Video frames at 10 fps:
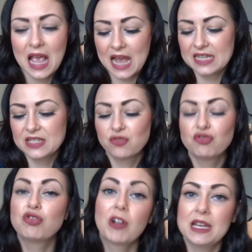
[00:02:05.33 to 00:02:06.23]
and it's a
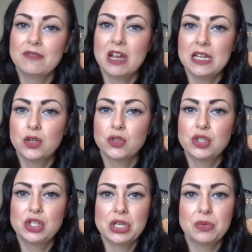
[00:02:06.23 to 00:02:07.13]
really
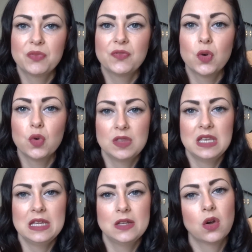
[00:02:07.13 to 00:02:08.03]
good dupe for
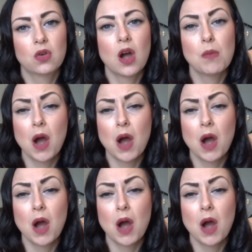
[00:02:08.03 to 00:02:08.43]
the Lancome